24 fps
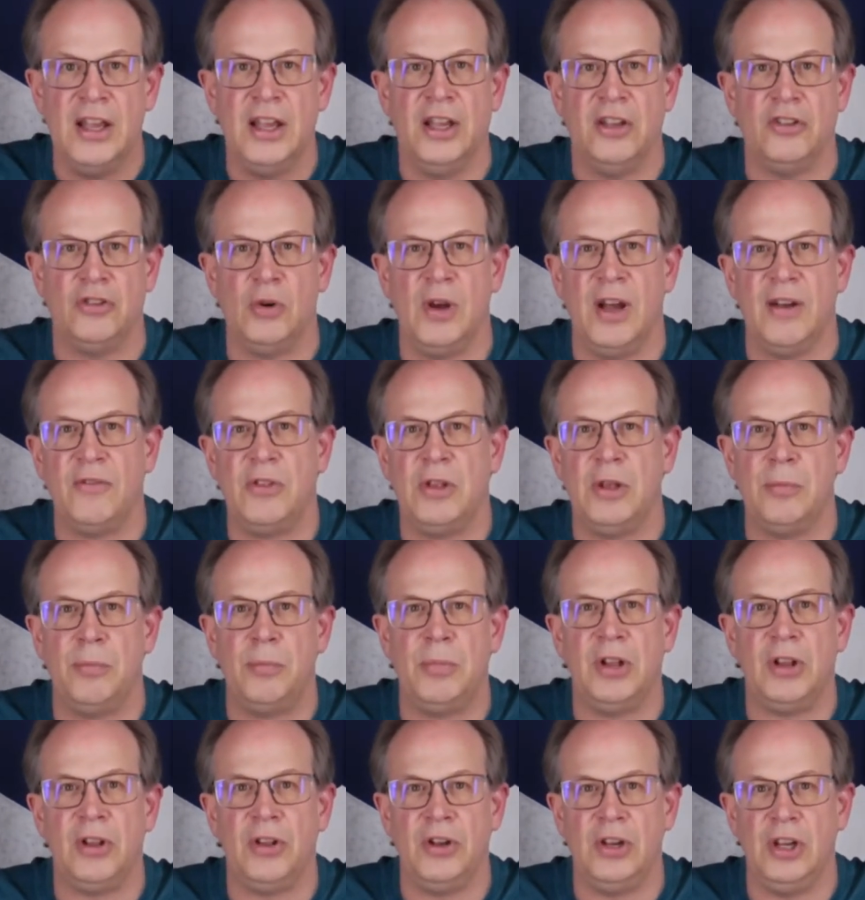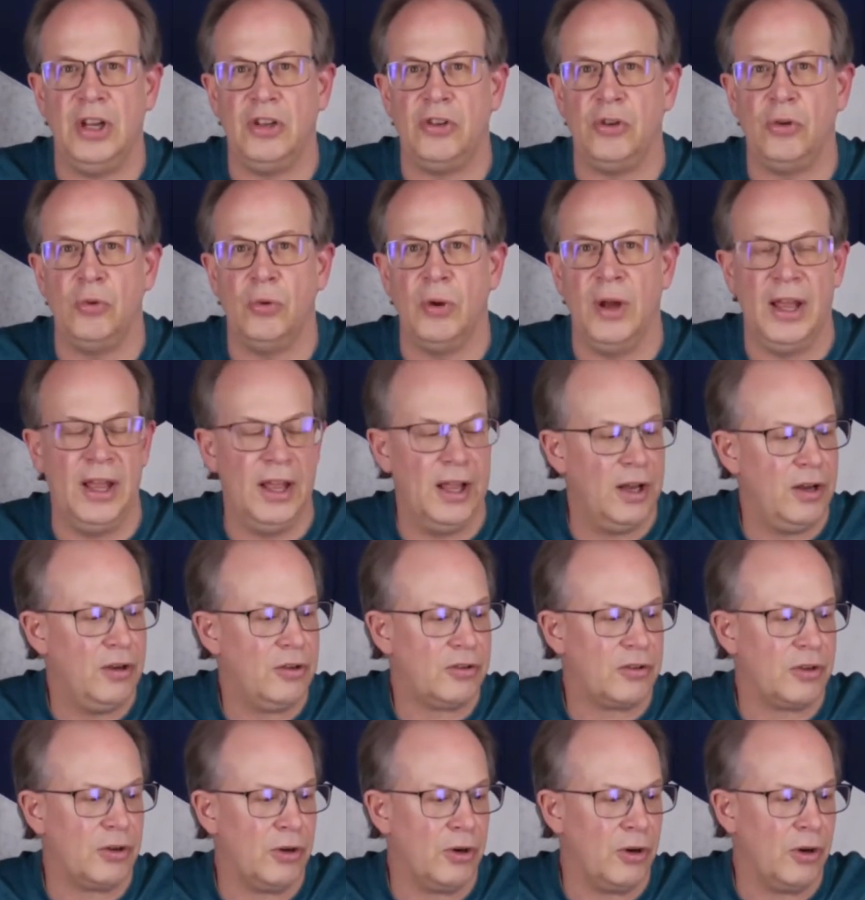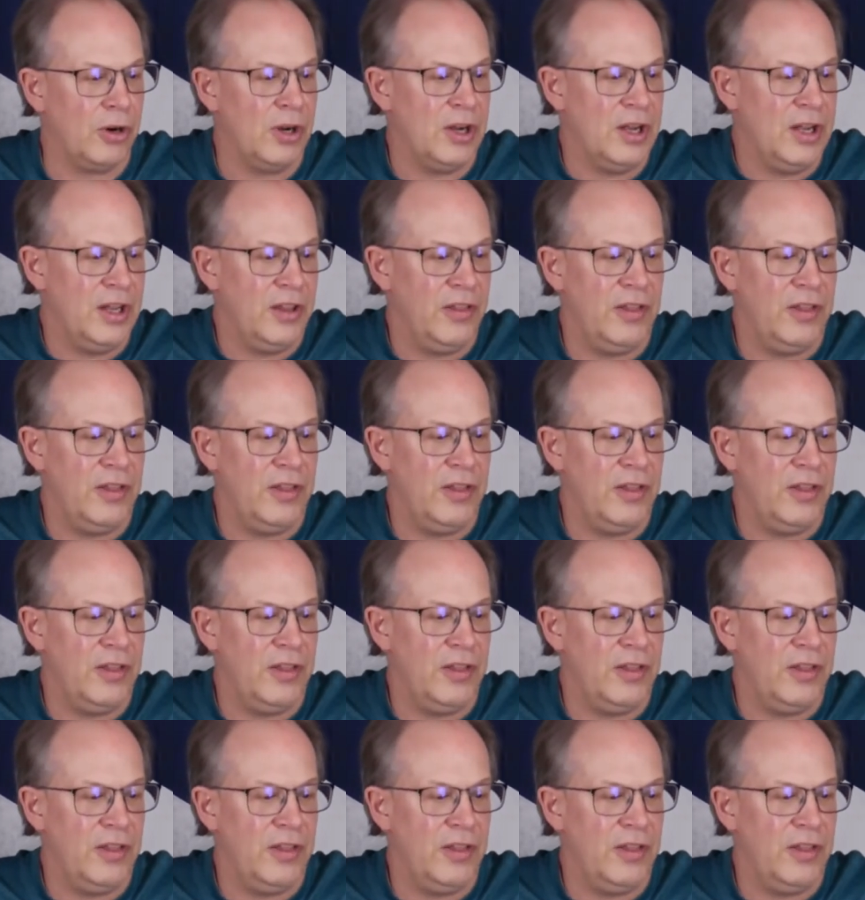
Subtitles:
is you have the ability to enter